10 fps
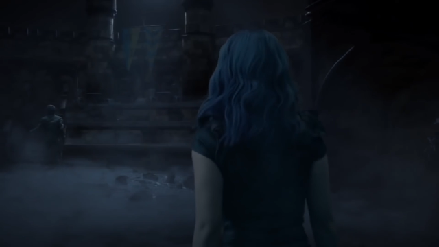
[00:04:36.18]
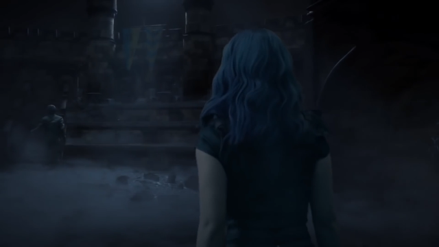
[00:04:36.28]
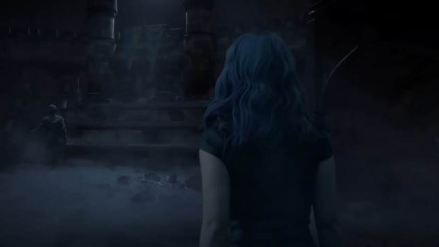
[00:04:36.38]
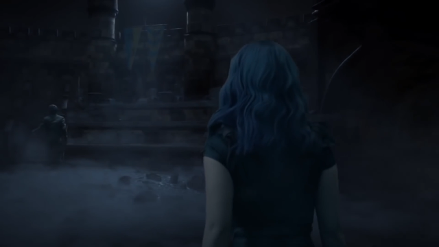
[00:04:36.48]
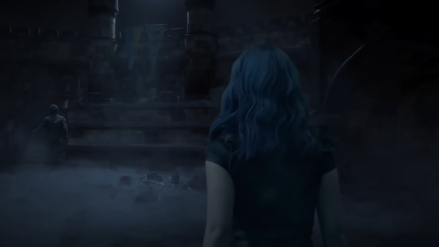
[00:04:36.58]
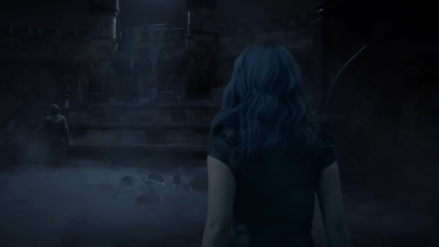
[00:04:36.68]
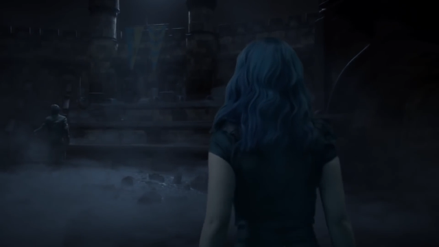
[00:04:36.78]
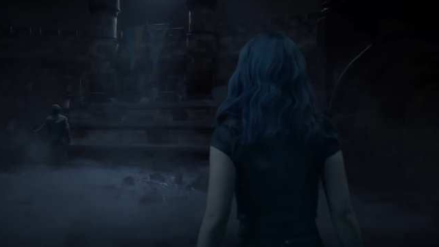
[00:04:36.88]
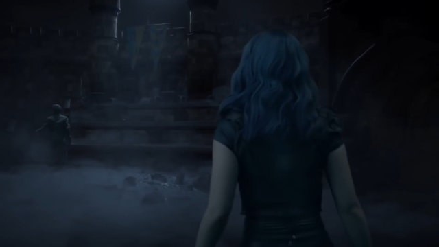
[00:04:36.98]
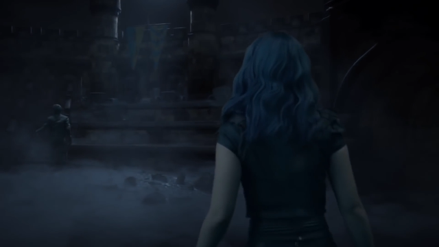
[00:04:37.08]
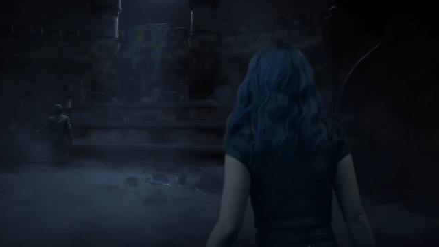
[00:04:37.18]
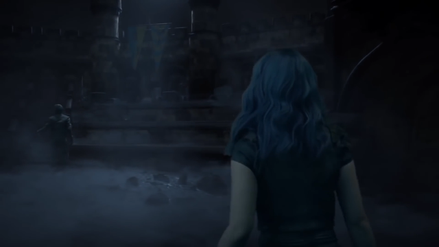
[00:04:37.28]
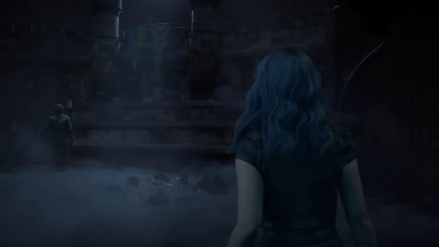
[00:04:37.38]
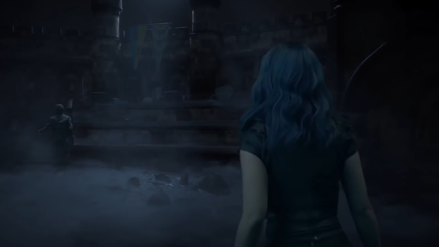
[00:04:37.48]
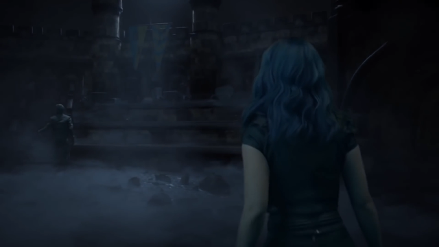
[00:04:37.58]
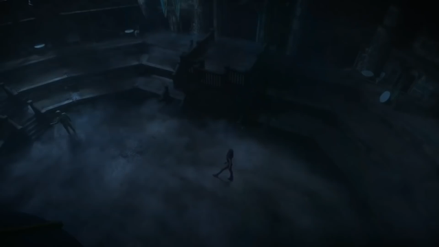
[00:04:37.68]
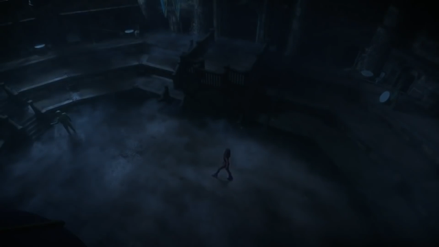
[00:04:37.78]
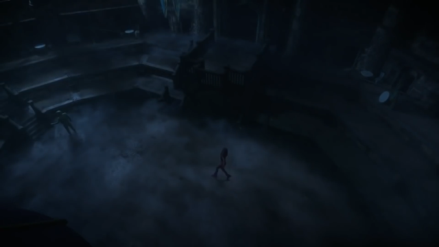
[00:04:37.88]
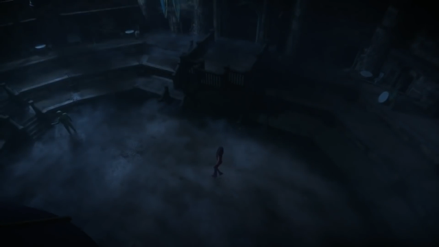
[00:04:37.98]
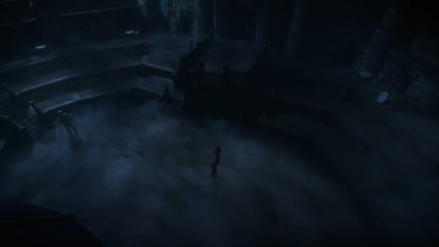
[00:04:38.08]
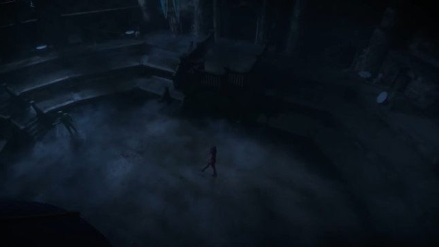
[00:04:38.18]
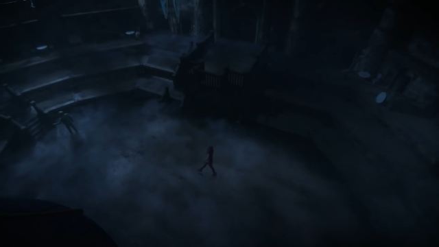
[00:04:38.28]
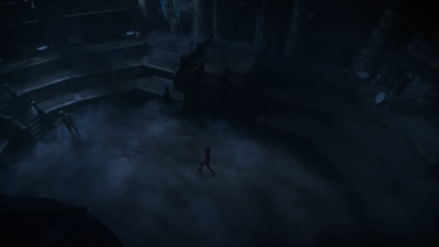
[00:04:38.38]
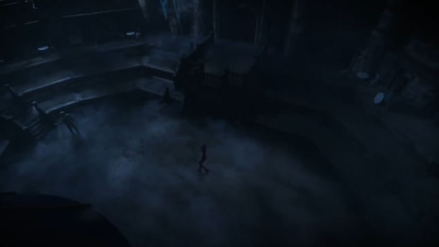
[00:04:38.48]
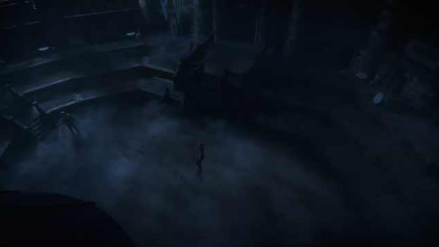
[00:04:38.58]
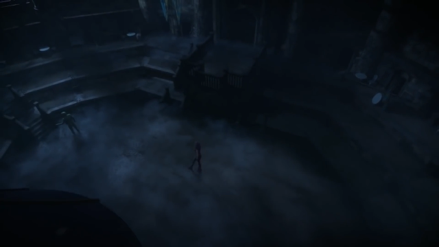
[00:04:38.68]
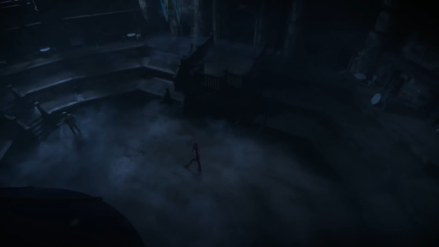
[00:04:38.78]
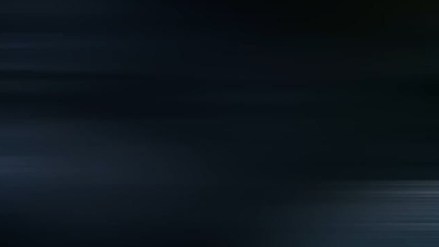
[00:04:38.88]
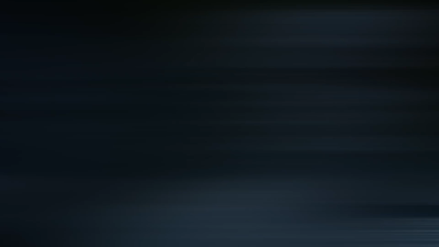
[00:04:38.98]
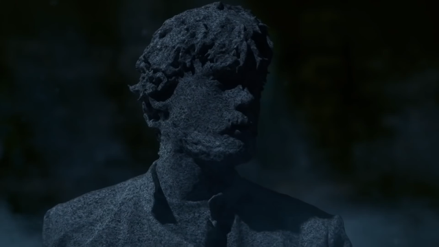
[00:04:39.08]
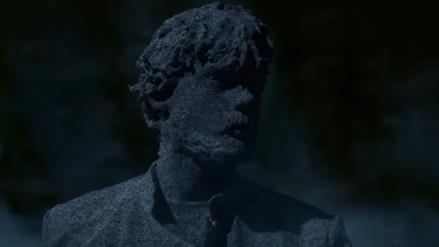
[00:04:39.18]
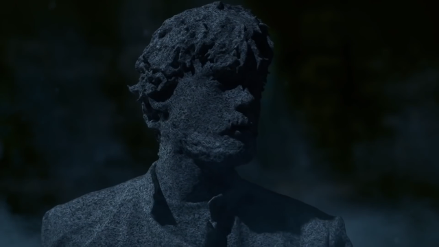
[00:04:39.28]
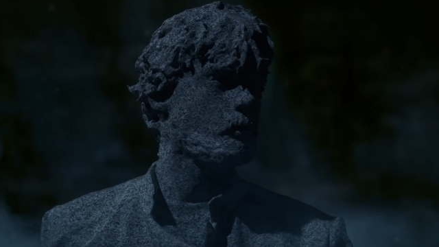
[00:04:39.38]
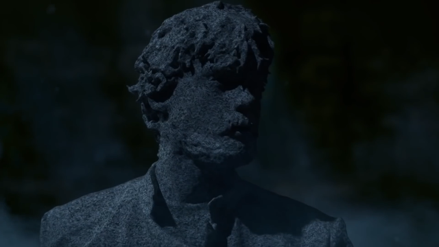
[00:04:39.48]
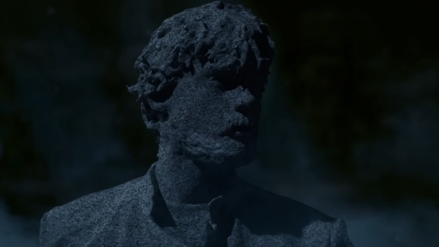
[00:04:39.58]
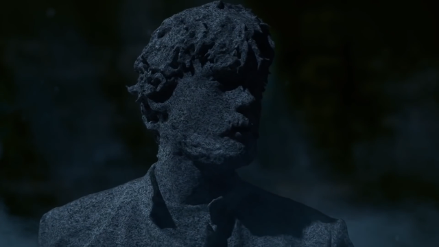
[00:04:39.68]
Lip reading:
No face is visible, so there are no lips to read.